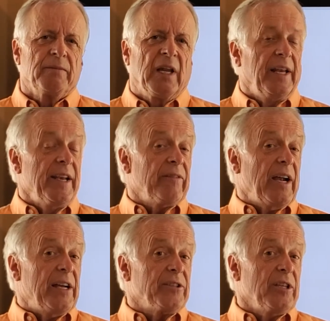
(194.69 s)
It never
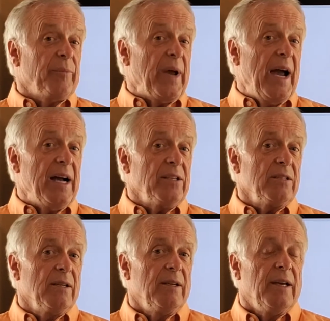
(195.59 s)
has in the
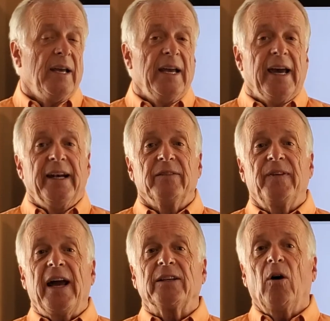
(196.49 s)
past. And in
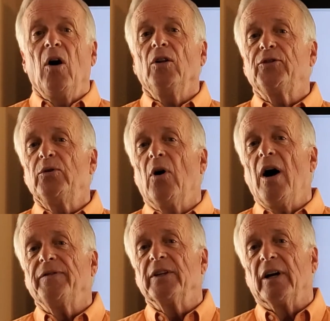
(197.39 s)
fact, all too
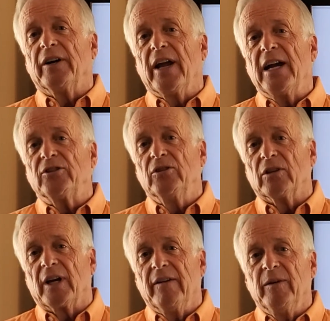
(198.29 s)
often our national
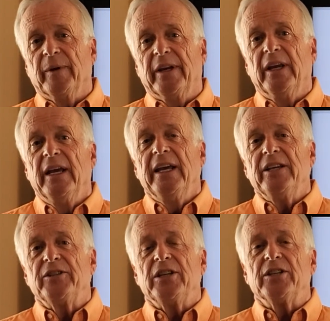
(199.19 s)
government
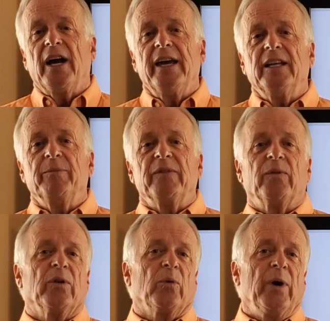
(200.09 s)
is decided
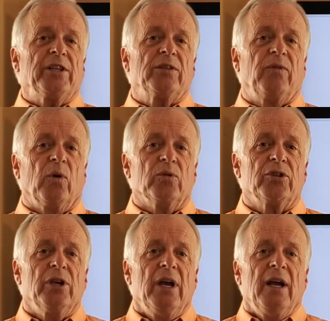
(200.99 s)
before the West's
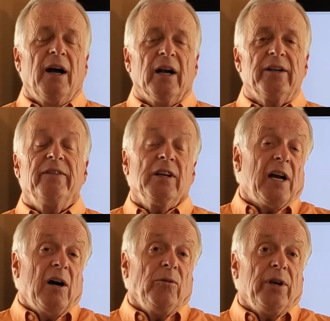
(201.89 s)
votes are even
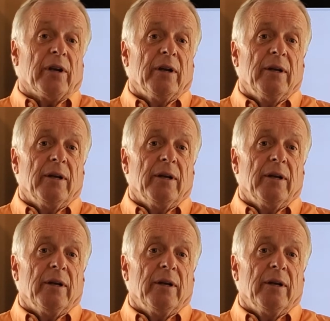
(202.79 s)
counted.